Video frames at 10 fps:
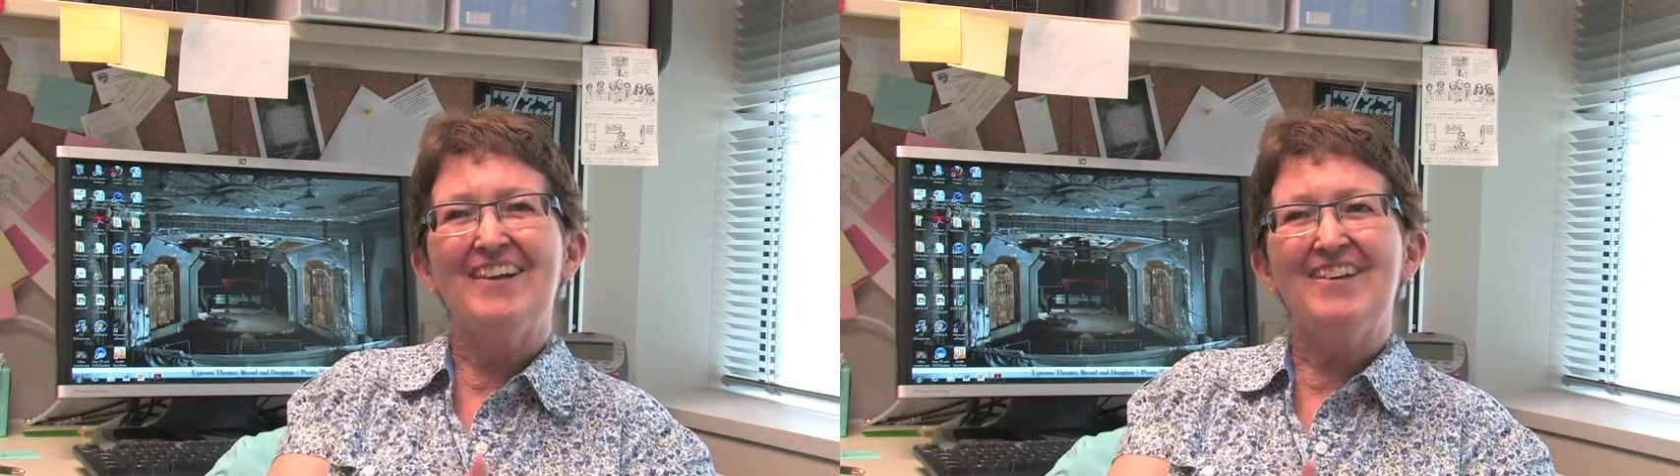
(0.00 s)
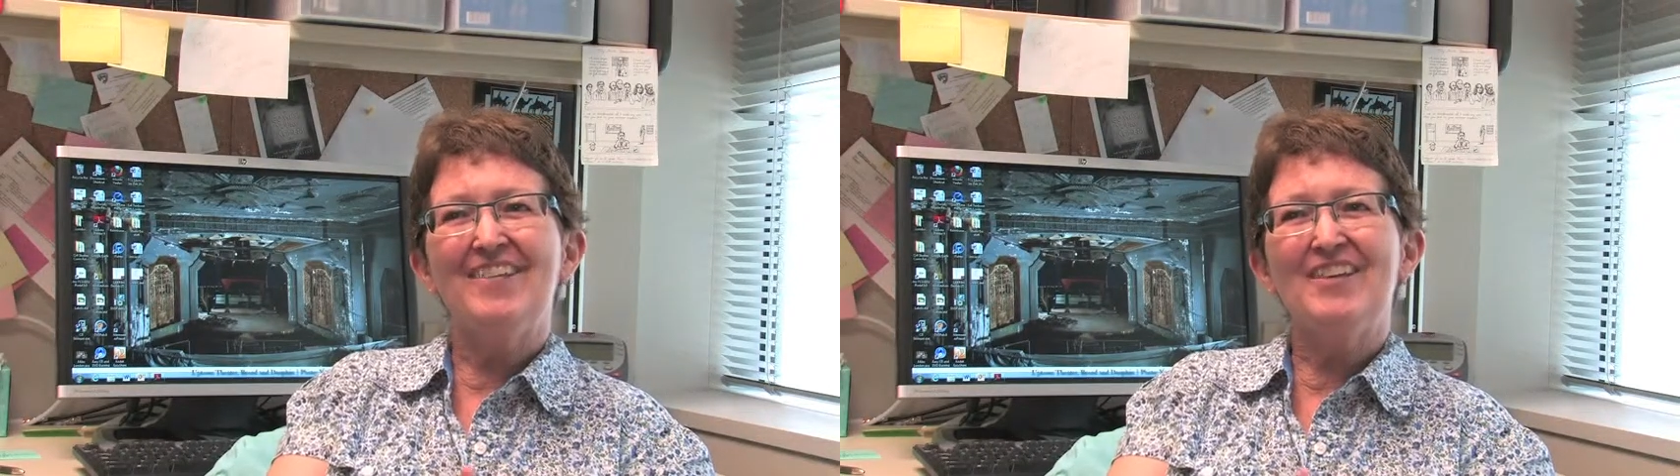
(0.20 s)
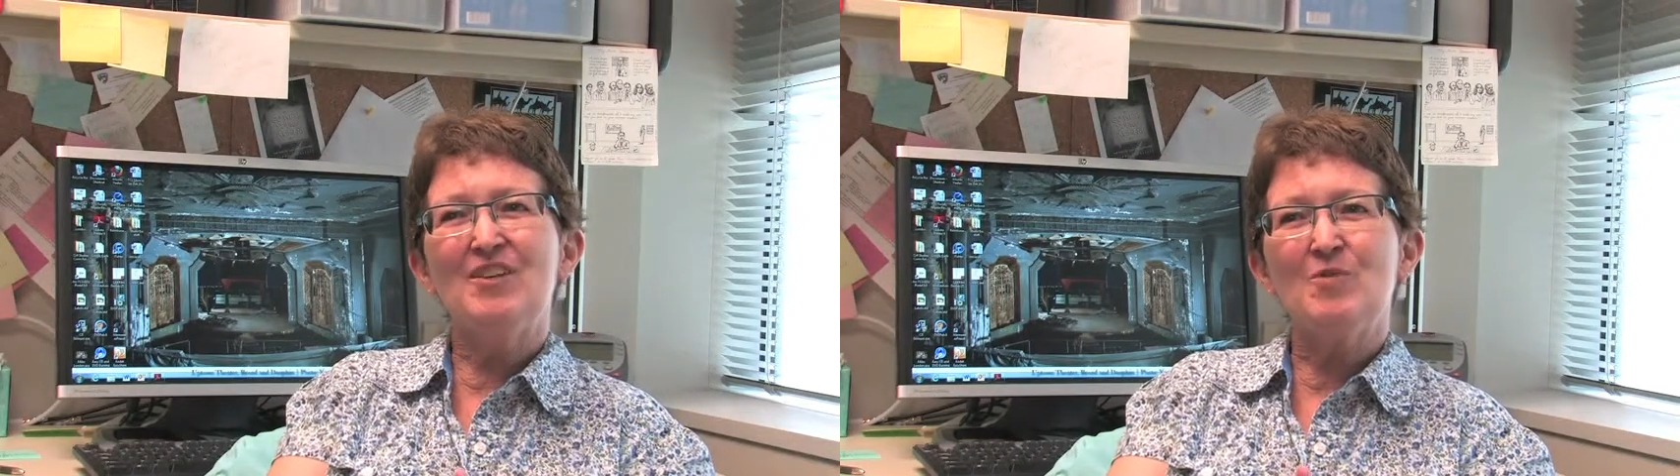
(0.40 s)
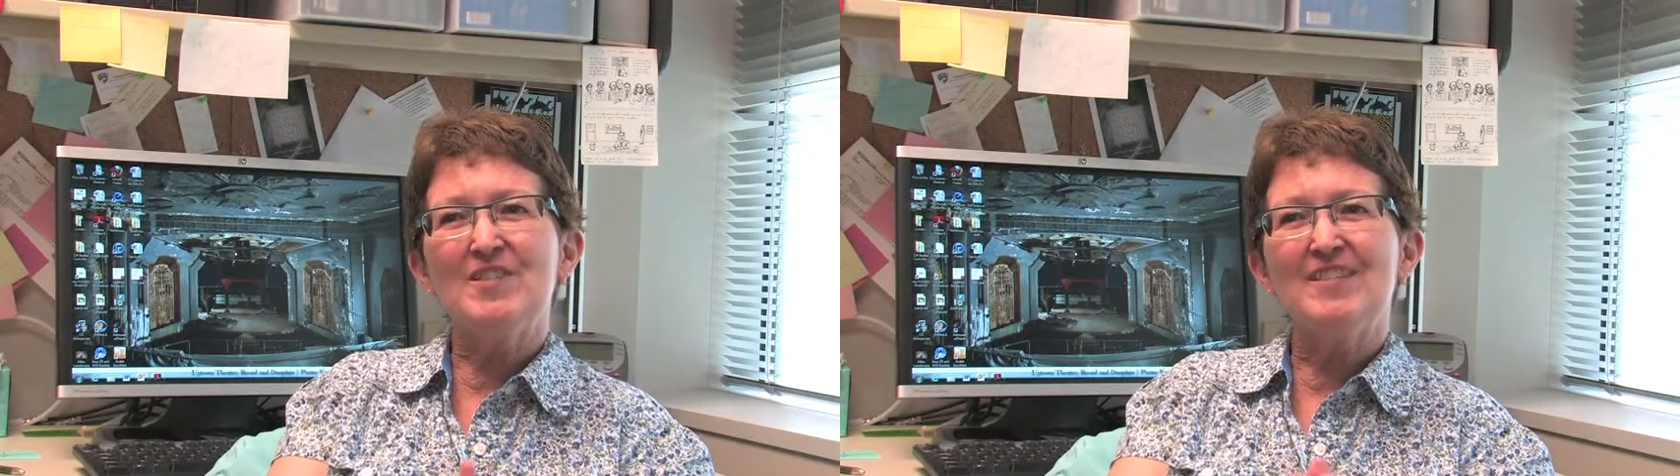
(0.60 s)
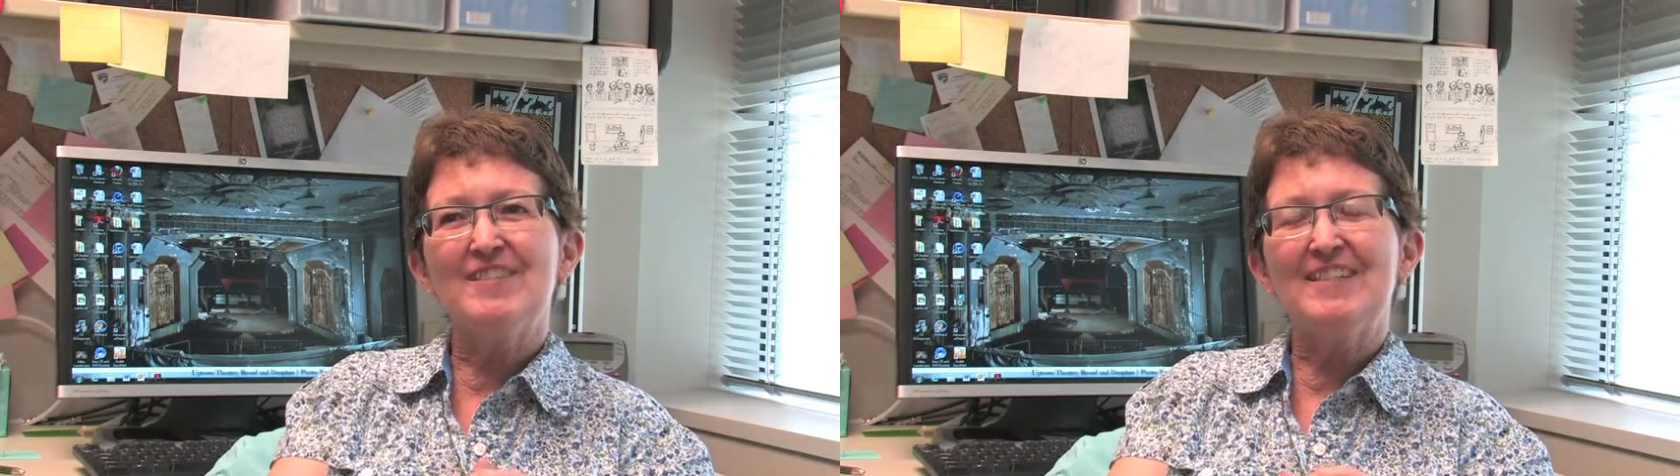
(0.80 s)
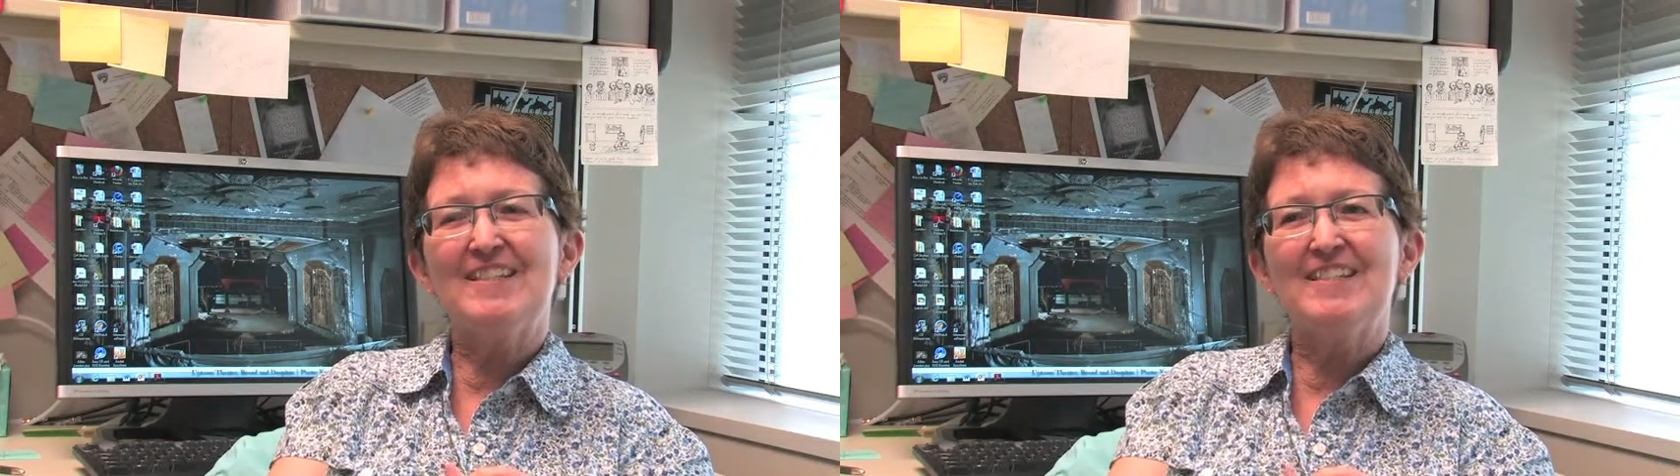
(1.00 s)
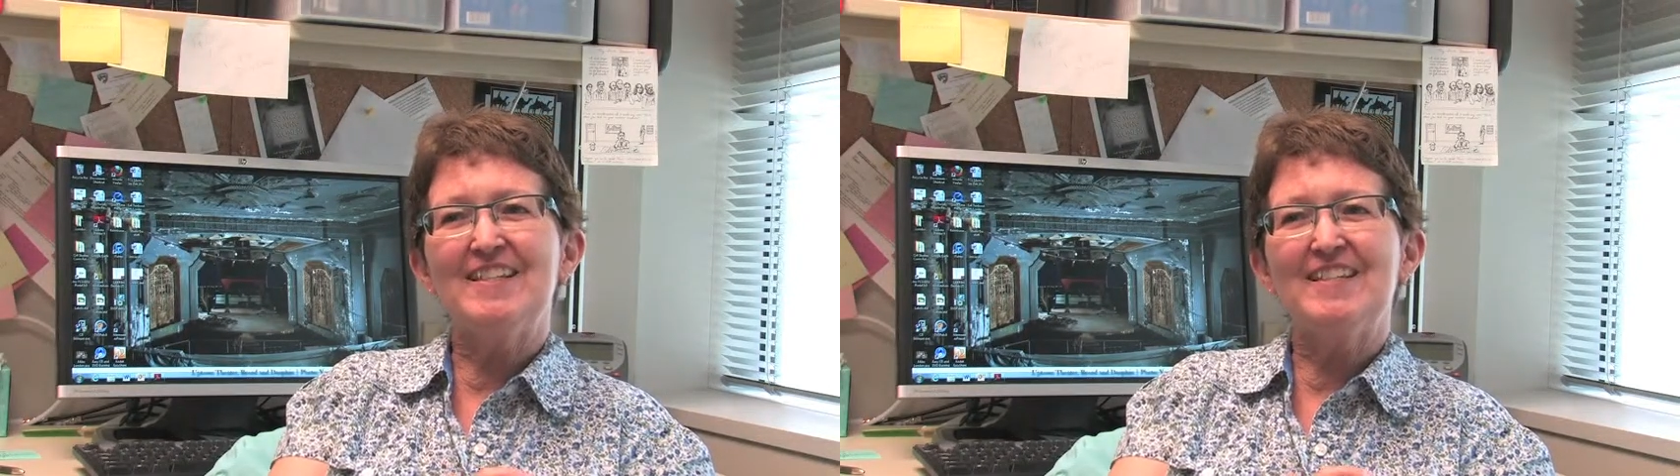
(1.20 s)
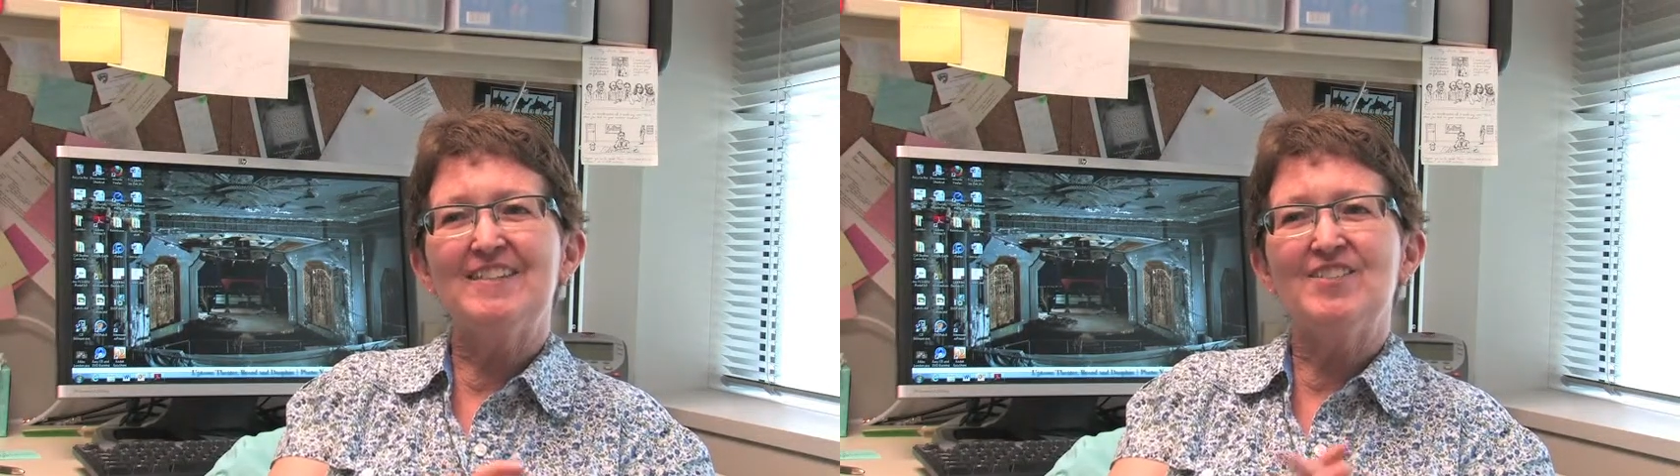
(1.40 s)
I think it's
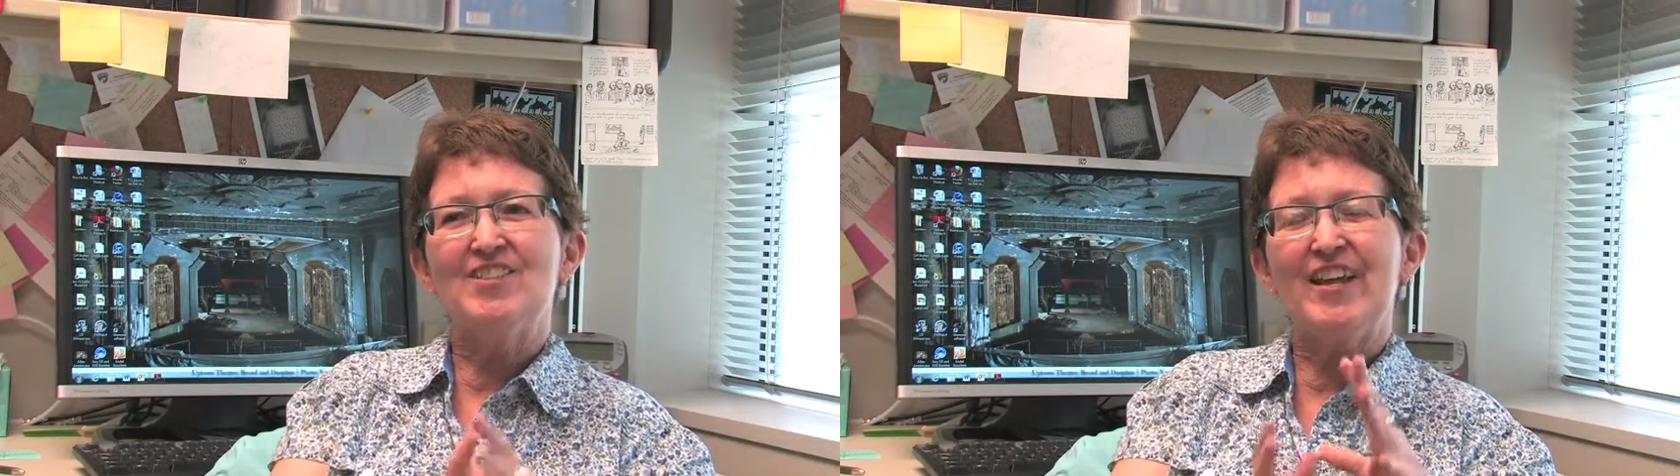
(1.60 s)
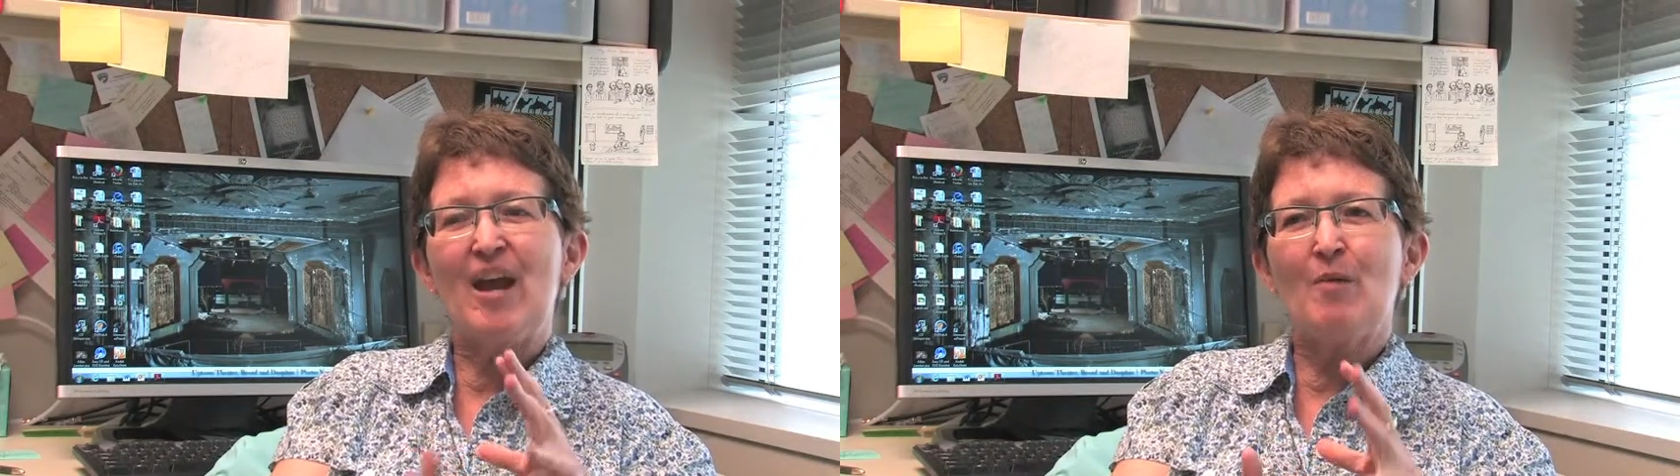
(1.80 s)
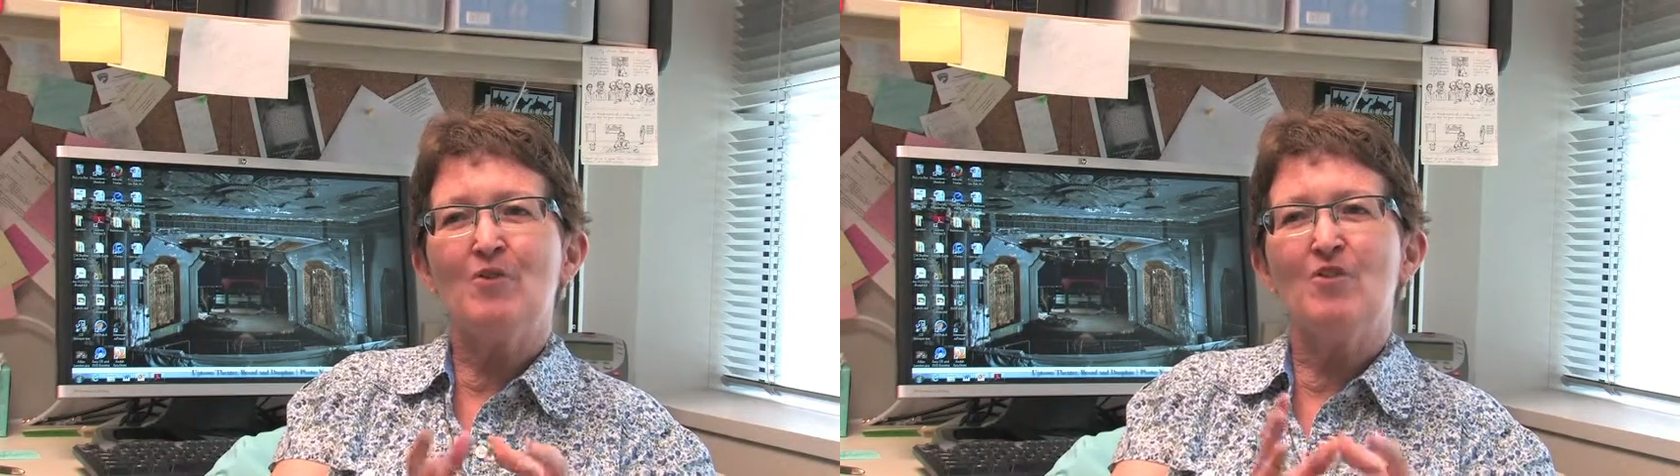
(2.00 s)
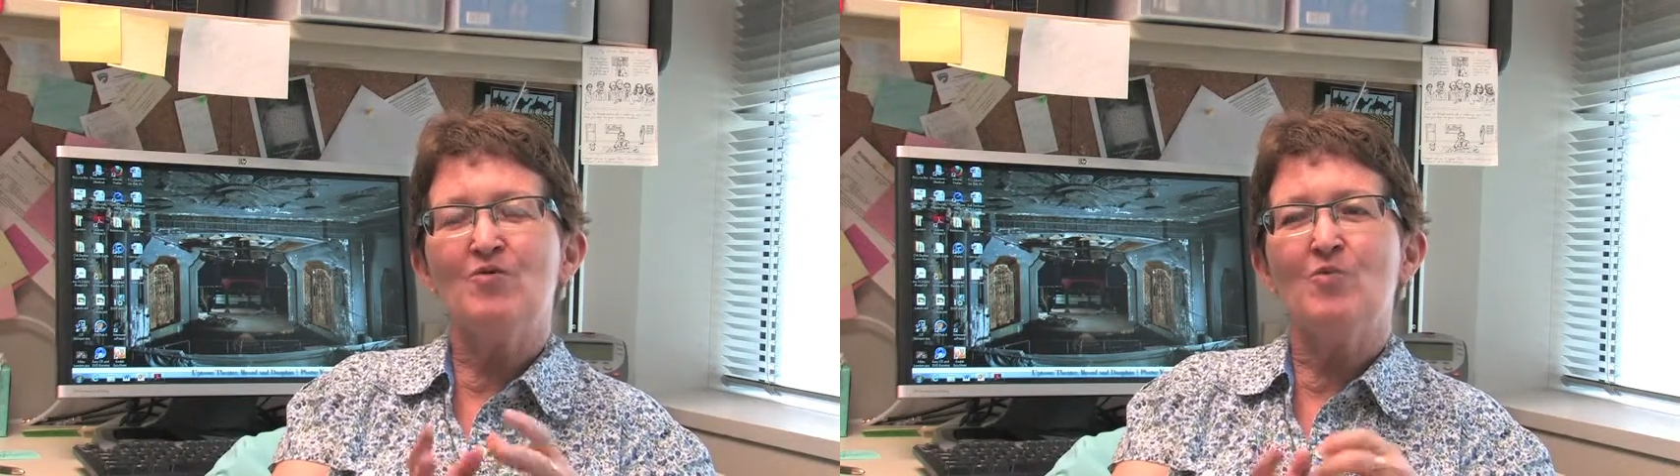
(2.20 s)
DiCaprio's